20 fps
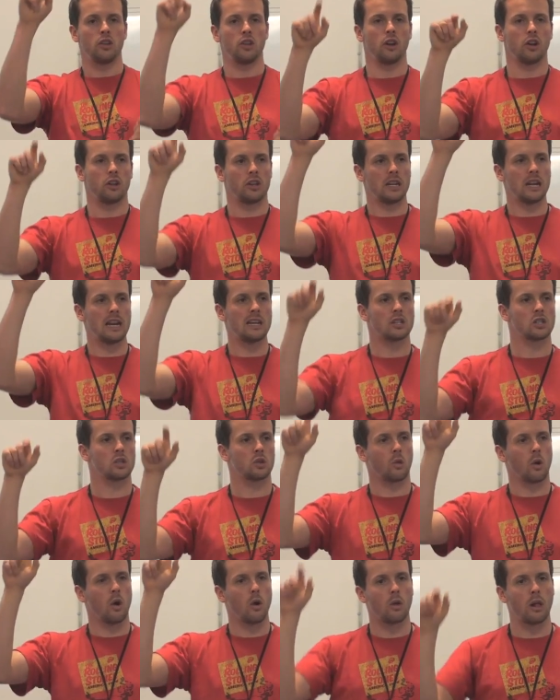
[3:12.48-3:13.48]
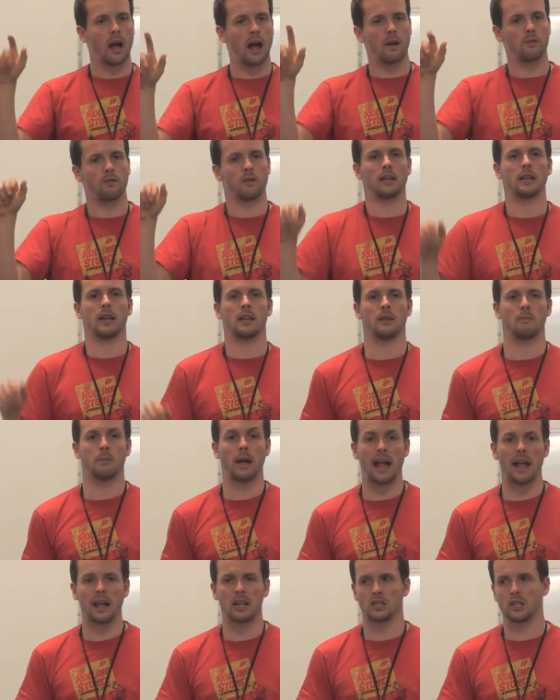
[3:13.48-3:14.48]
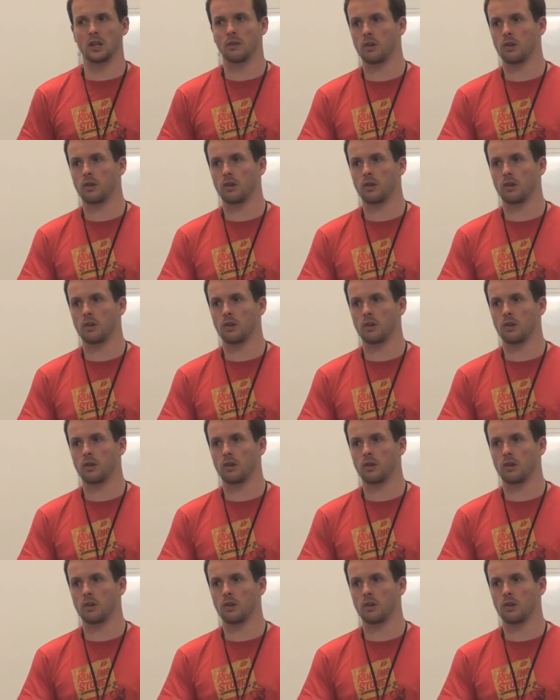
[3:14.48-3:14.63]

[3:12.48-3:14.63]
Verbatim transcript: you know, you need to scroll halfway down the page.